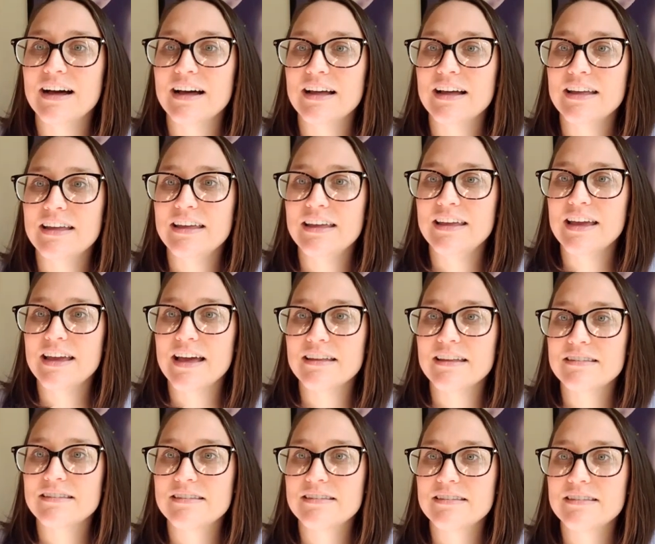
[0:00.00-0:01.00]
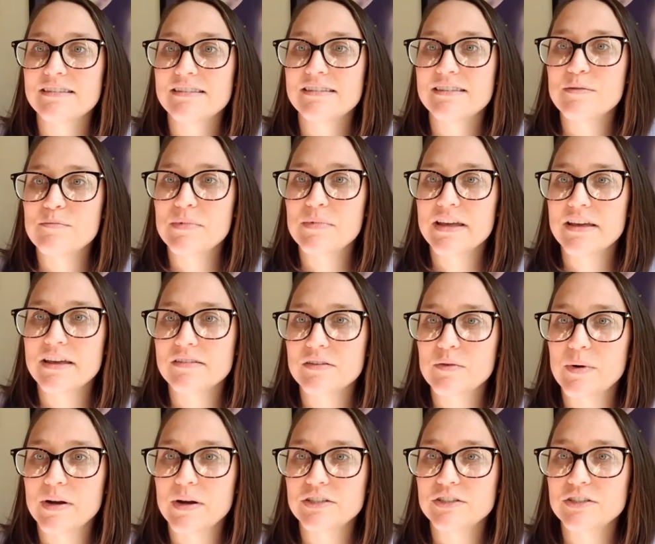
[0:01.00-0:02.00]
Yes, somebody has a
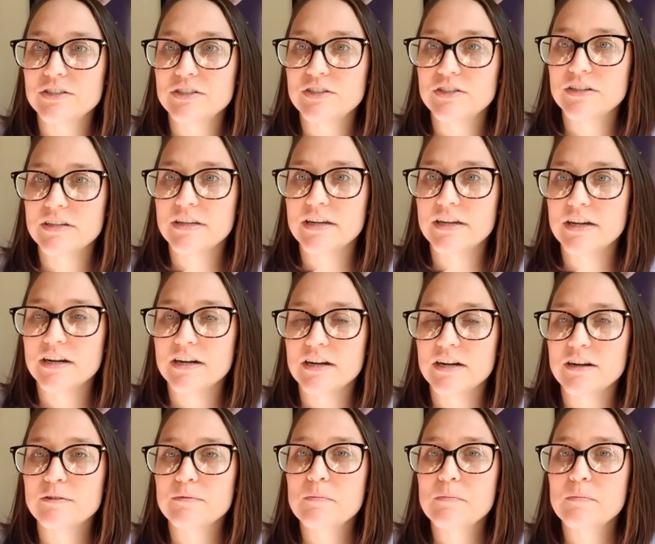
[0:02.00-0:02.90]
question here.